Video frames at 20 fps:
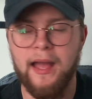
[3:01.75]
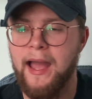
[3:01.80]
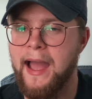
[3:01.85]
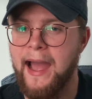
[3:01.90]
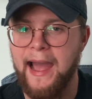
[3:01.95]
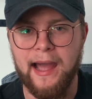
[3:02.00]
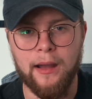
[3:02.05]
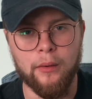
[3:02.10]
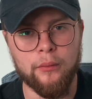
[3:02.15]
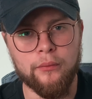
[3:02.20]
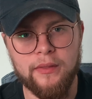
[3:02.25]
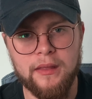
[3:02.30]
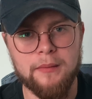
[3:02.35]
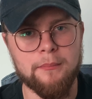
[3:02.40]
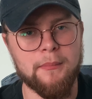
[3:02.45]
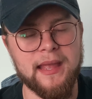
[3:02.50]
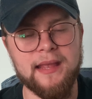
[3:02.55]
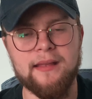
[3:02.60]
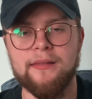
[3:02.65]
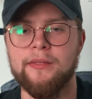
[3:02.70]
how they
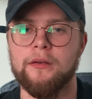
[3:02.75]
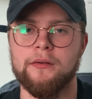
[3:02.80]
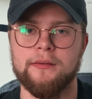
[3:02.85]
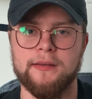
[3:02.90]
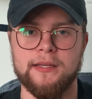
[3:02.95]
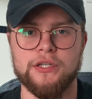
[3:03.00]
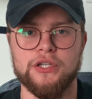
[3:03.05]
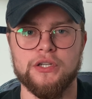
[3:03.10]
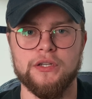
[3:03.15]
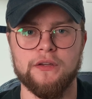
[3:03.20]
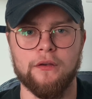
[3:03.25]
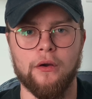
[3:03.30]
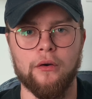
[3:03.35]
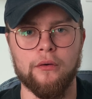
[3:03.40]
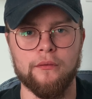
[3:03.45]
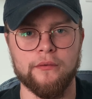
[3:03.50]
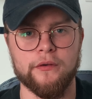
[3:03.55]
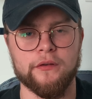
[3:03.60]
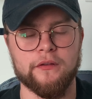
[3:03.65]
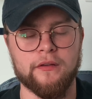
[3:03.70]
make their dishes
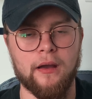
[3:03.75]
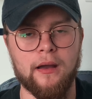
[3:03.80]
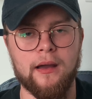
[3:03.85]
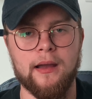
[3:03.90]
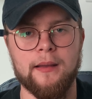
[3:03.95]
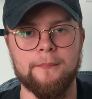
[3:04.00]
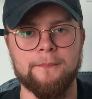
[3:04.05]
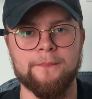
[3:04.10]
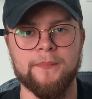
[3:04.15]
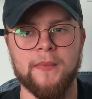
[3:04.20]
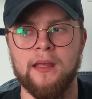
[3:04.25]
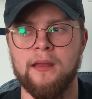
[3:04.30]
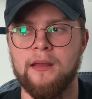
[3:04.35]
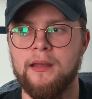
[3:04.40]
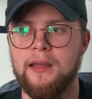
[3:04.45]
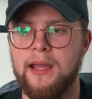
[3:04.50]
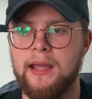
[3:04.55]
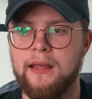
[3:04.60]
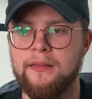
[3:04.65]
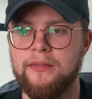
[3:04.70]
over time,
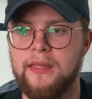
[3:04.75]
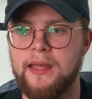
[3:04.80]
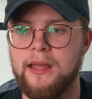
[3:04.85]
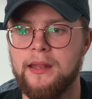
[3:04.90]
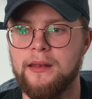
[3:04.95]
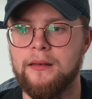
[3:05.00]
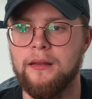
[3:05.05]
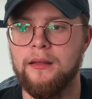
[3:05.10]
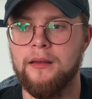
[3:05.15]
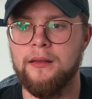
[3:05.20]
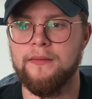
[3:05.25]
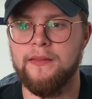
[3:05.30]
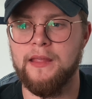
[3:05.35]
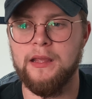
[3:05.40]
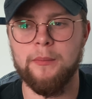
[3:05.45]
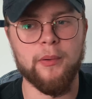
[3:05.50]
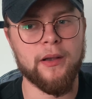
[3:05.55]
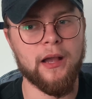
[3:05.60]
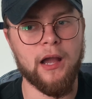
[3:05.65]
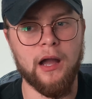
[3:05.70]
and then they
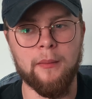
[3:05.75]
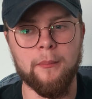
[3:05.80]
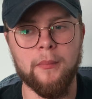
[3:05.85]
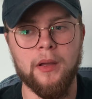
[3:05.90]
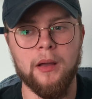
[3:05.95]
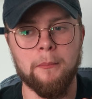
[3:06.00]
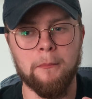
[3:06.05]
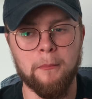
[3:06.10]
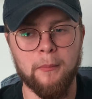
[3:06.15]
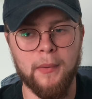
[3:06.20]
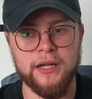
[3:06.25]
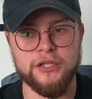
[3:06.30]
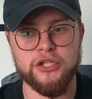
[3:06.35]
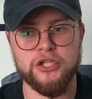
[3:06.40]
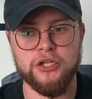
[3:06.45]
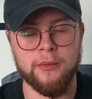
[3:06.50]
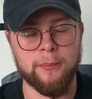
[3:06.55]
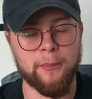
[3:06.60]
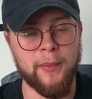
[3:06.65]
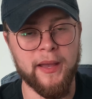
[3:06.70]
become
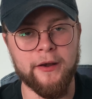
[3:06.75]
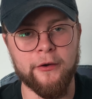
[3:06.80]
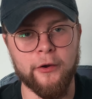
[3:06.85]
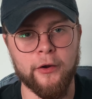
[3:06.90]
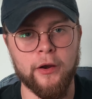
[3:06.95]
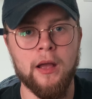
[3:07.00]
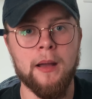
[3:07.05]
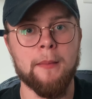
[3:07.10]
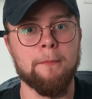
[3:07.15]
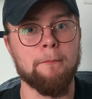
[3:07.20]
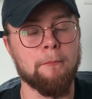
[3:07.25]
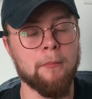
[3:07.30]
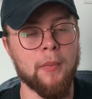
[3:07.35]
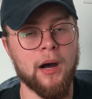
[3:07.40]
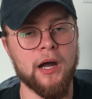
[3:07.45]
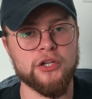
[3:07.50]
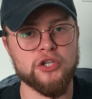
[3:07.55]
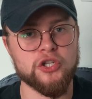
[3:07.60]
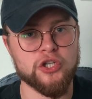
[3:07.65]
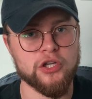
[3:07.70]
much better,
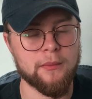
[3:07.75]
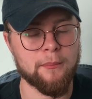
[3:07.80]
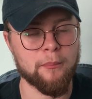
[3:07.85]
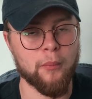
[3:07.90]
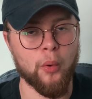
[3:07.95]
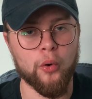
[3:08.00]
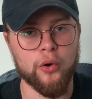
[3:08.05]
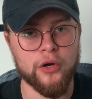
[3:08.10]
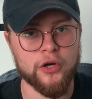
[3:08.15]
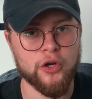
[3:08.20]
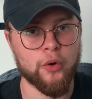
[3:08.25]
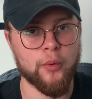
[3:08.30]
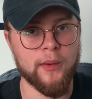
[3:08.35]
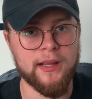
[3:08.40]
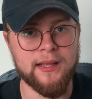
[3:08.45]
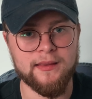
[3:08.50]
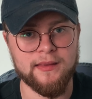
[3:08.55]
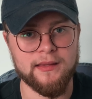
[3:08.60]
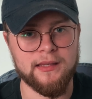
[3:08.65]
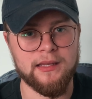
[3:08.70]
much more
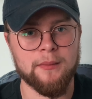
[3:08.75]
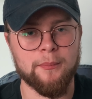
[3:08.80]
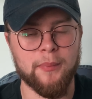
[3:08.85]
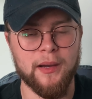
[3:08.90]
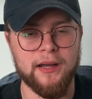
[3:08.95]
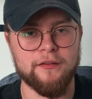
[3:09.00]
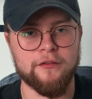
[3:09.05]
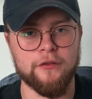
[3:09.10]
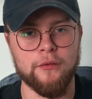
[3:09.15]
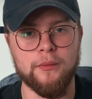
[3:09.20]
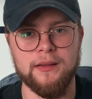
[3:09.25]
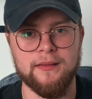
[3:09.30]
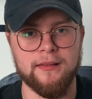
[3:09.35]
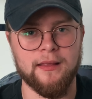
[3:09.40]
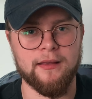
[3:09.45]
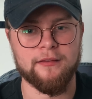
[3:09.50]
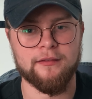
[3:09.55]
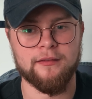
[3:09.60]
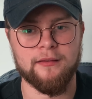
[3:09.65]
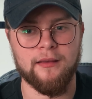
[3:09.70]
quickly by doing
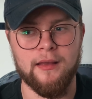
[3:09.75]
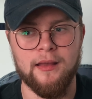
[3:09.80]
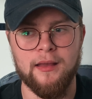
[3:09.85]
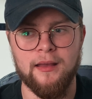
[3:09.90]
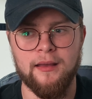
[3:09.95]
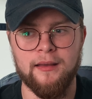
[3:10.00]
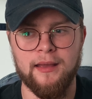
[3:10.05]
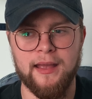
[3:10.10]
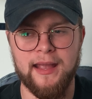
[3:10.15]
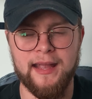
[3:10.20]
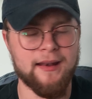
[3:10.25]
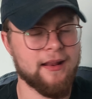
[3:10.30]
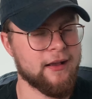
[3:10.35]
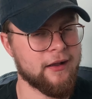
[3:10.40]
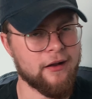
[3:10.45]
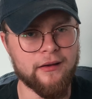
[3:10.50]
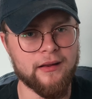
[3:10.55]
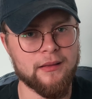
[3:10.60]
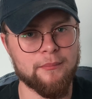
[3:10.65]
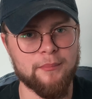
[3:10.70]
this. And I
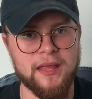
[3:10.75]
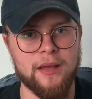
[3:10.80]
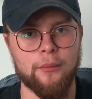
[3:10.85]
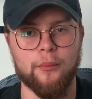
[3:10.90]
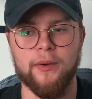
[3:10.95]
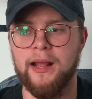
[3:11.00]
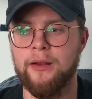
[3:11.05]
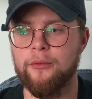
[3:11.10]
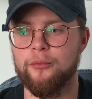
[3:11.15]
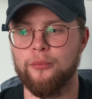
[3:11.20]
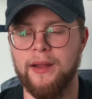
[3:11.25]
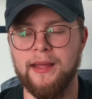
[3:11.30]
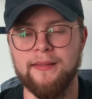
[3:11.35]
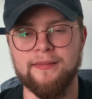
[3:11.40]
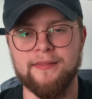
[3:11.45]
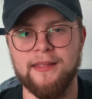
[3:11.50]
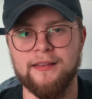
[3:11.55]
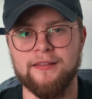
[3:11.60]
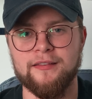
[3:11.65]
gotta admit, when I read